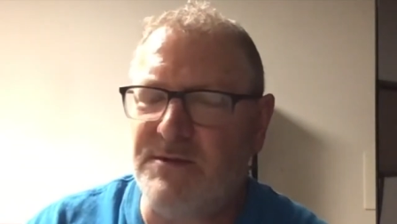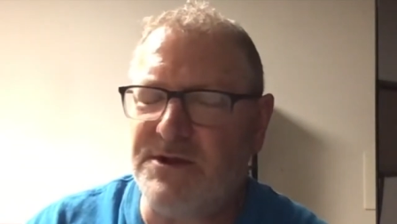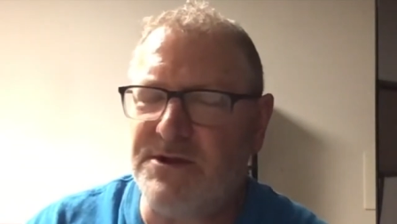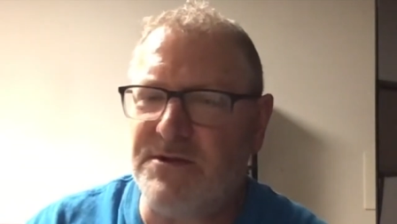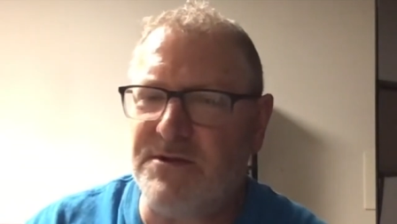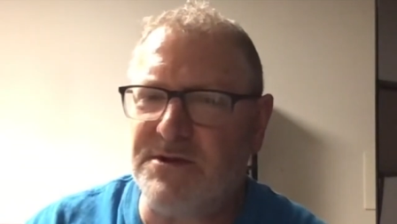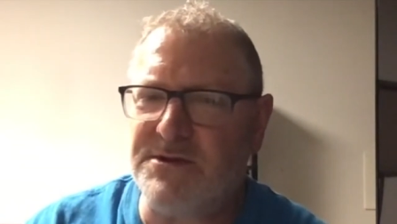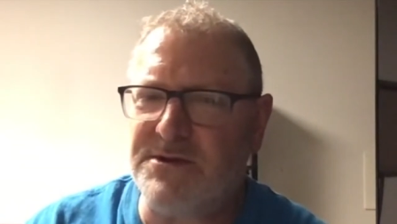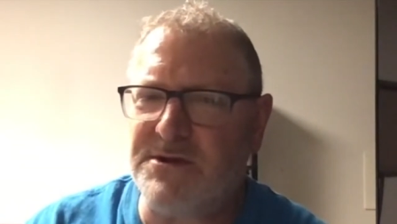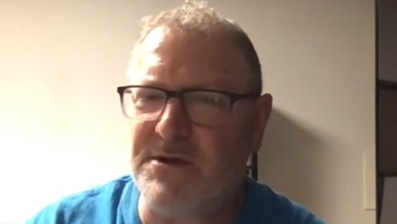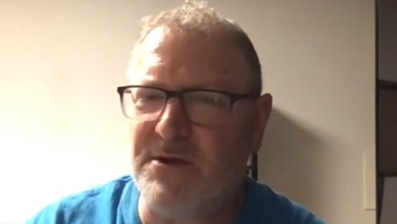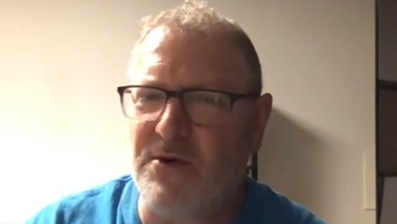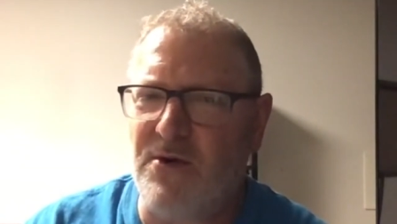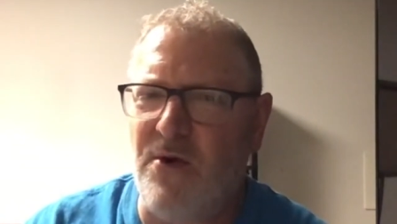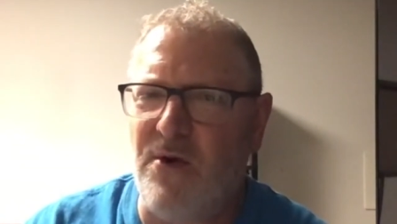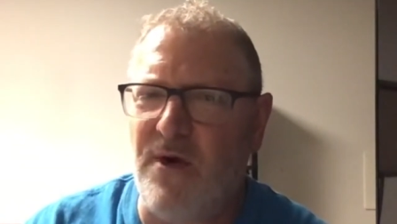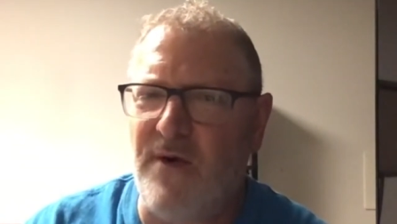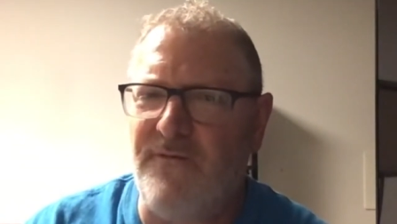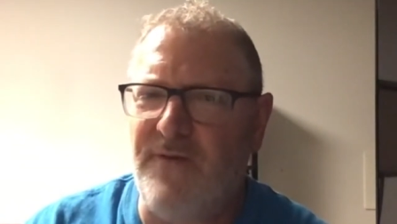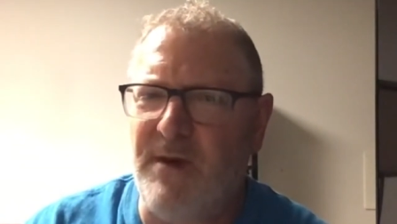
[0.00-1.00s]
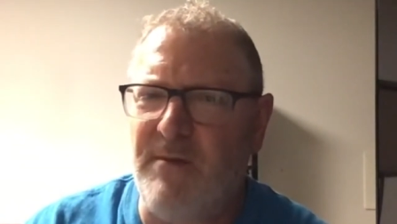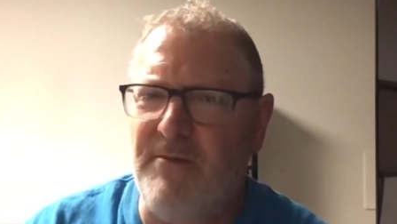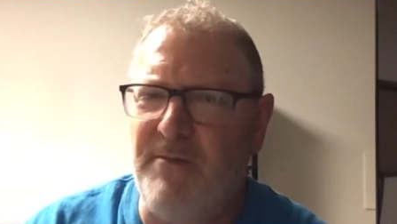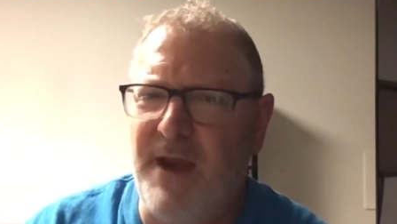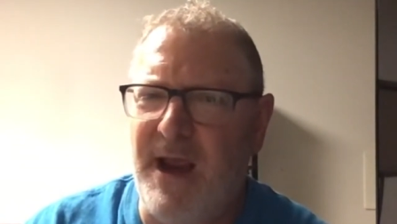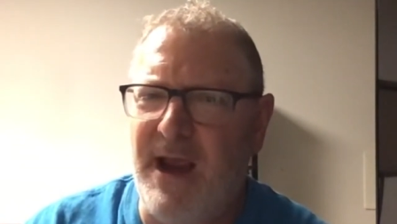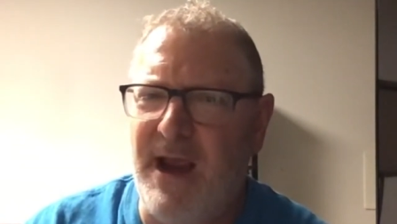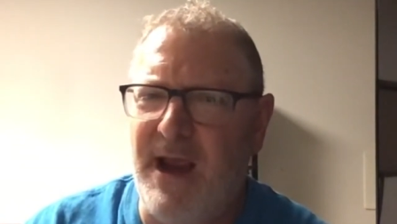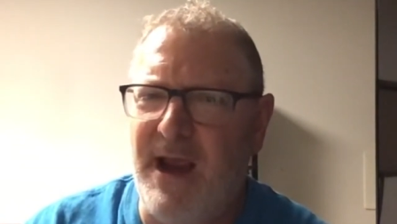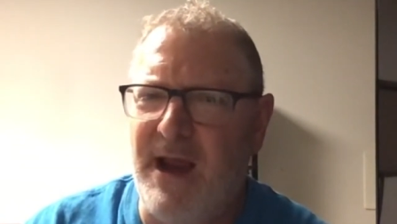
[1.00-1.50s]
She was coughing
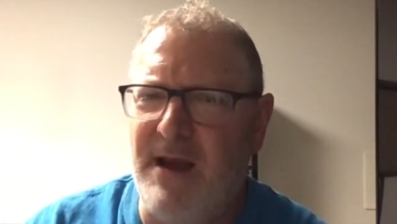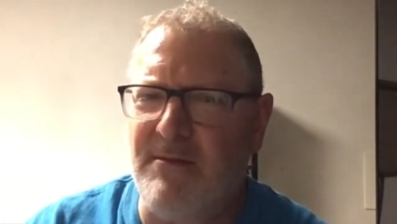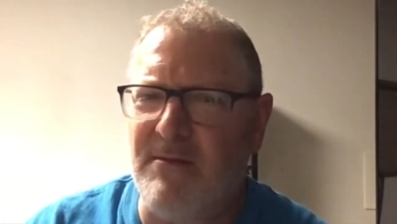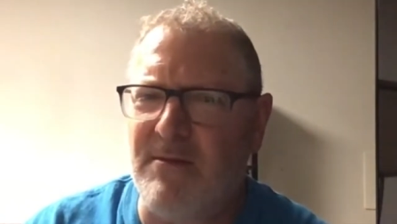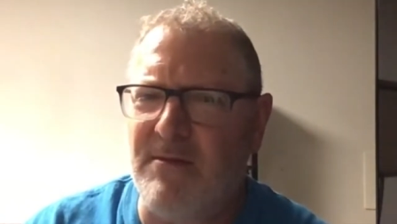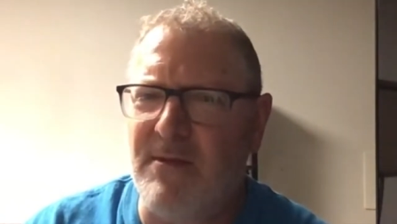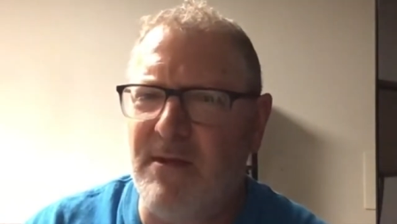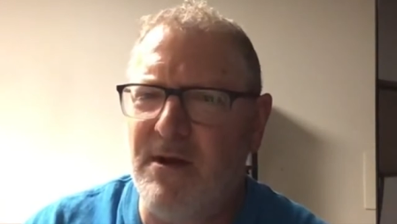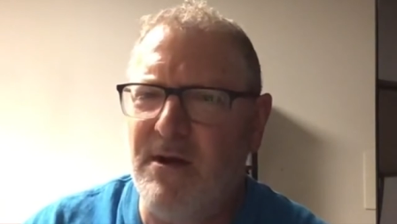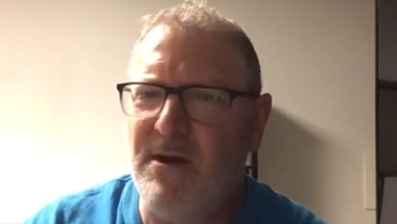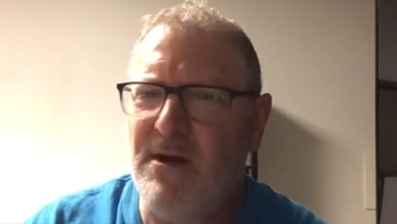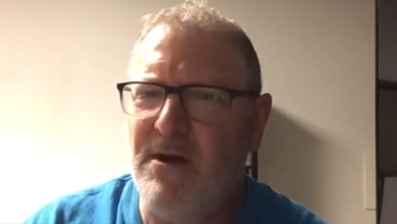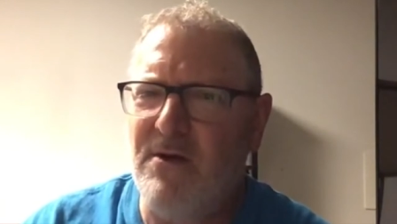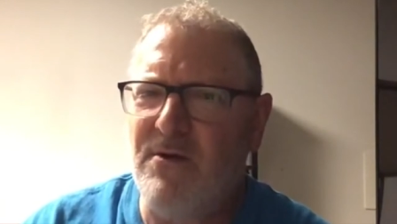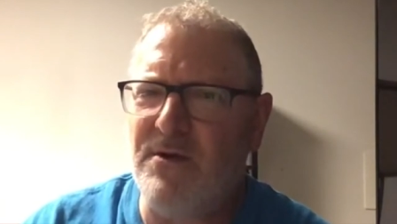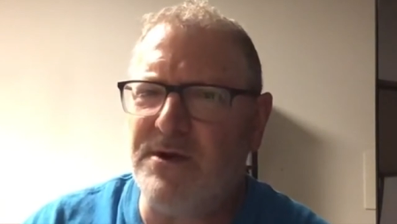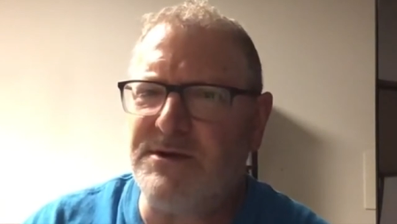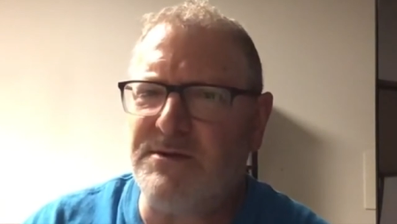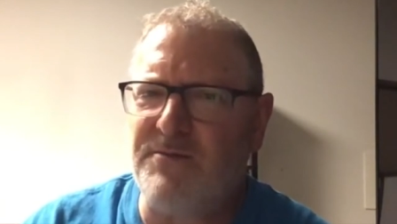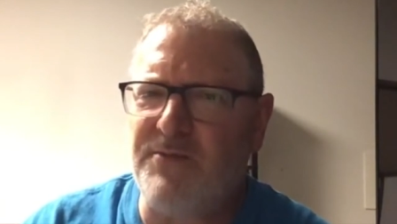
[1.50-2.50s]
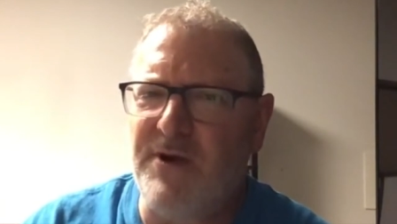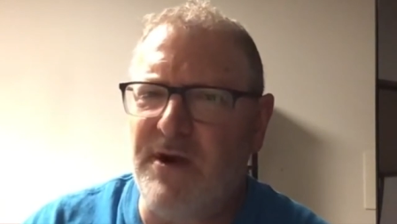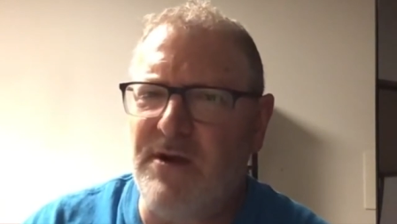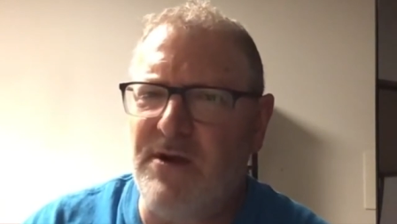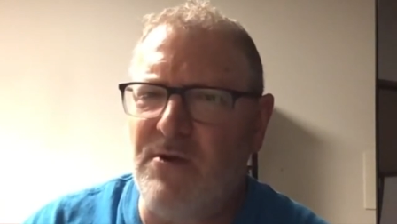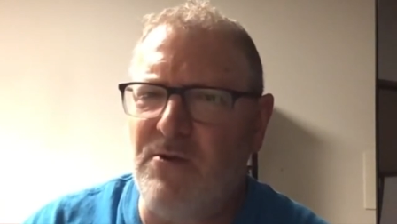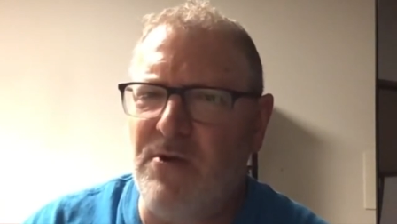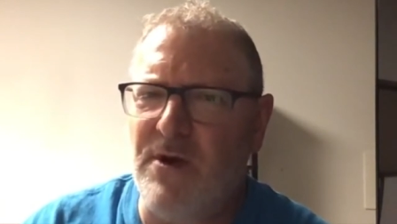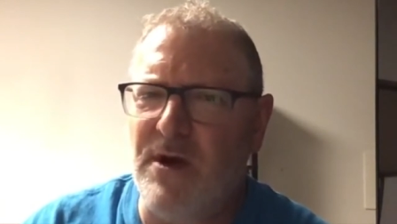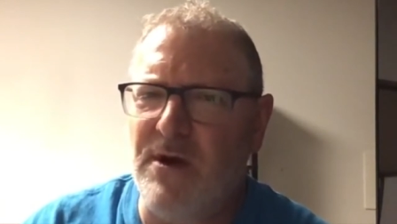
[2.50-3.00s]
bad and wasn't
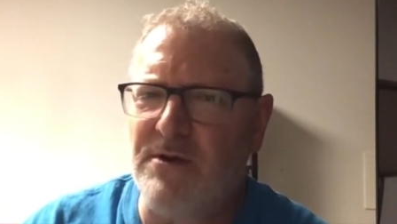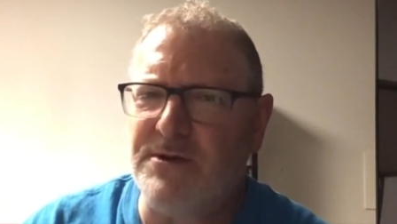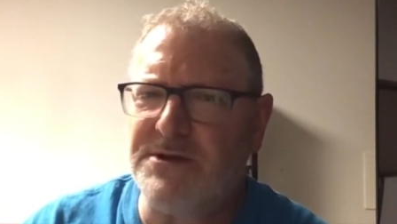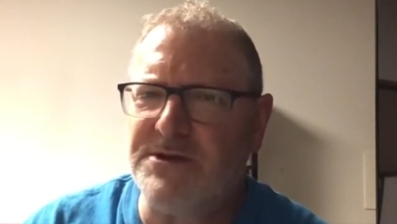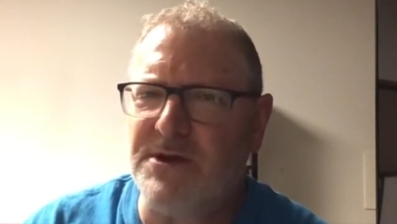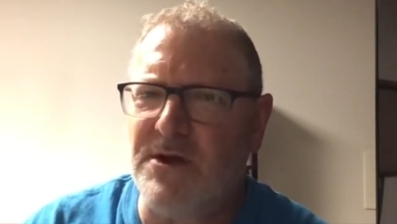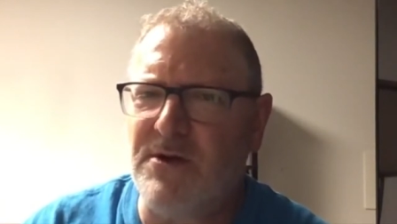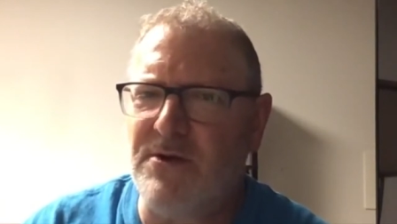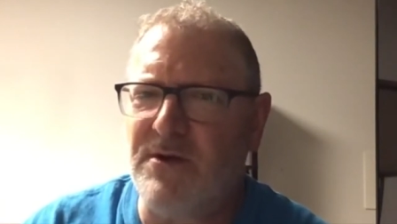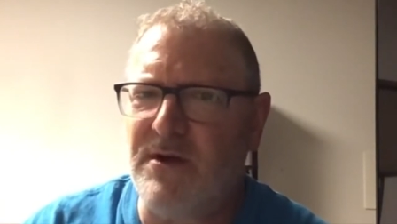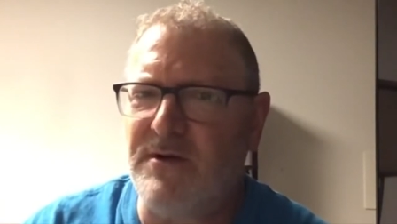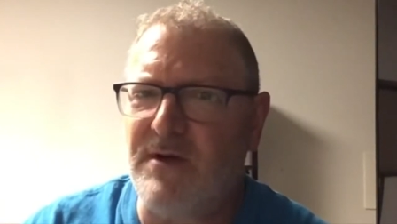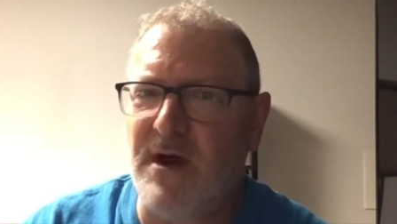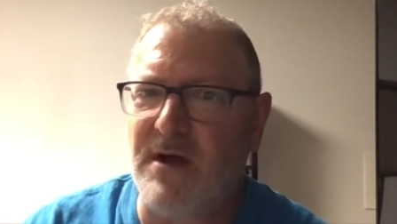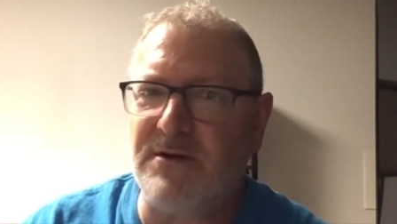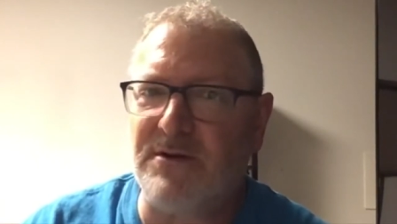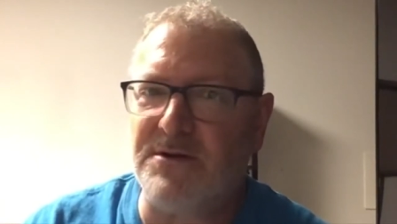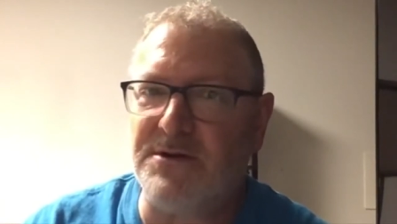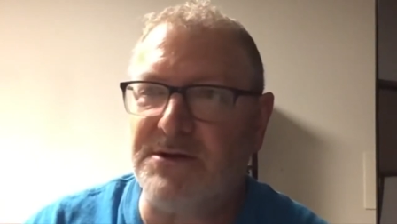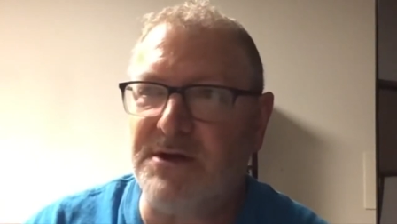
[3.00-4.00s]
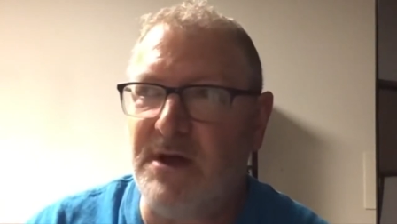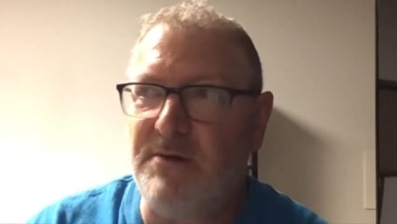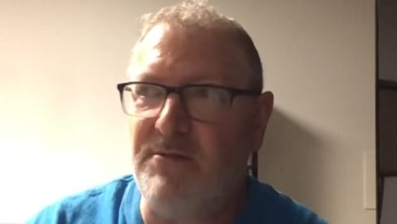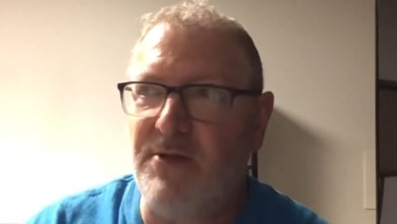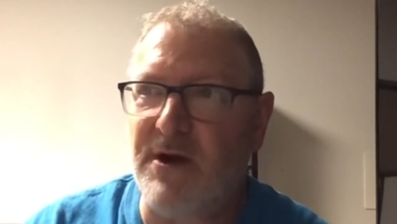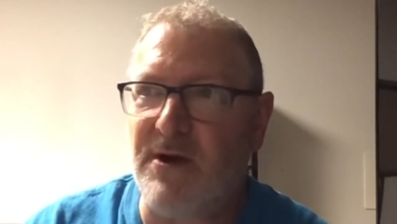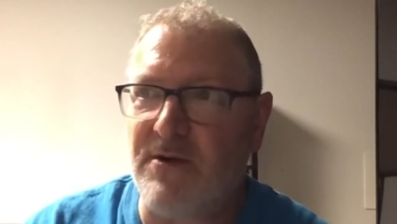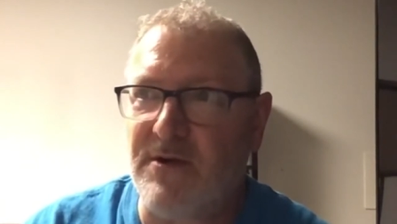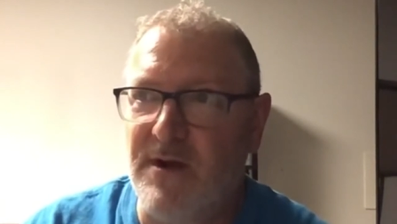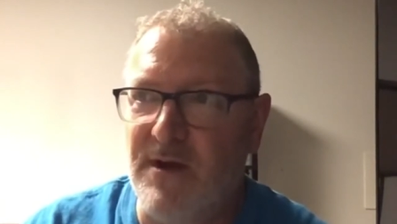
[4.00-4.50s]
breathing well. So the doctor said,
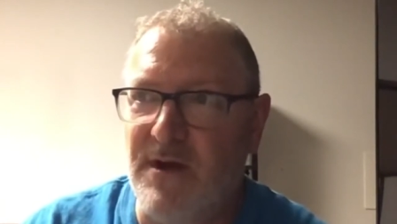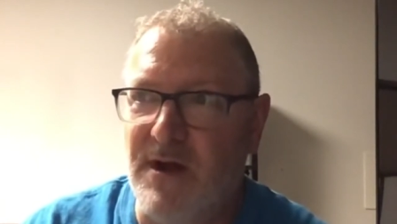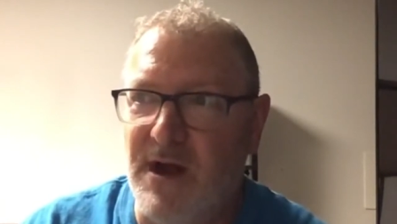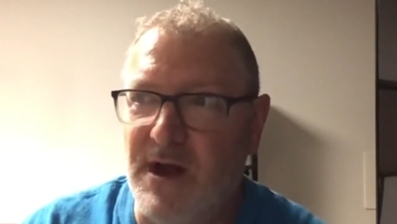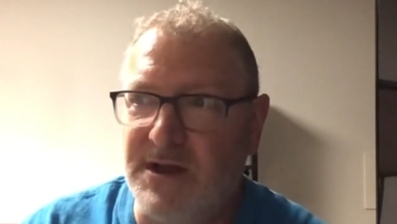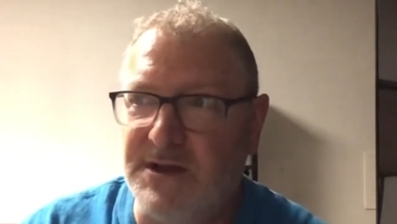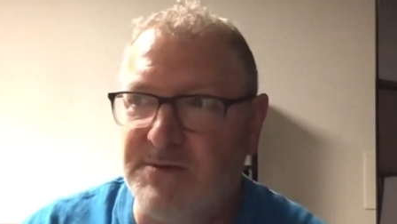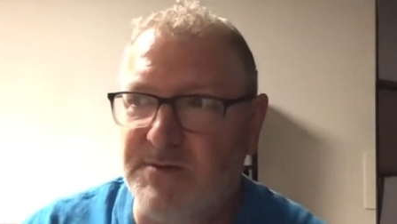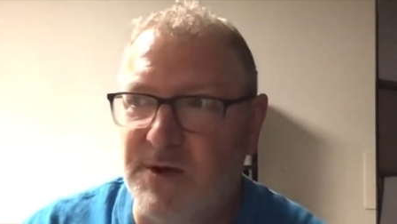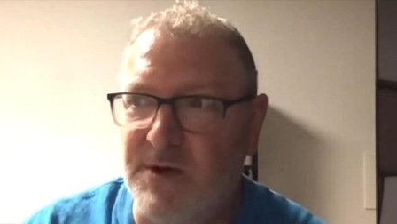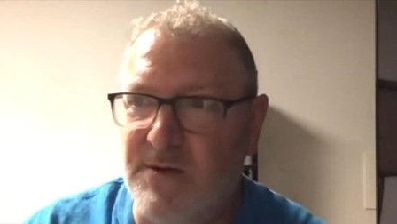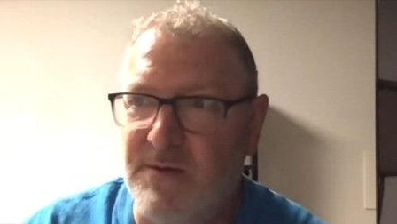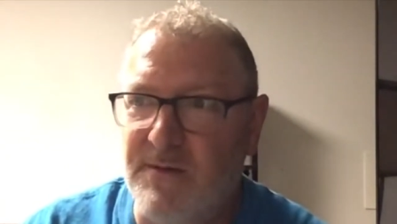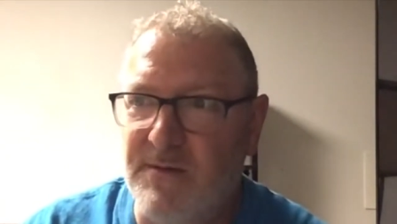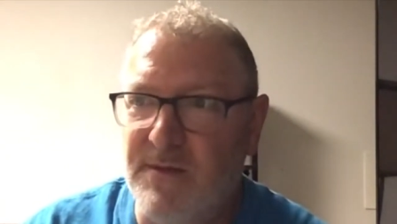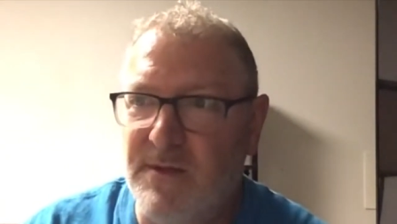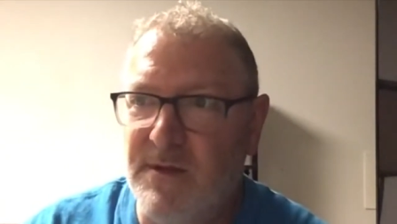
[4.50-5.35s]
bring her to the hospital.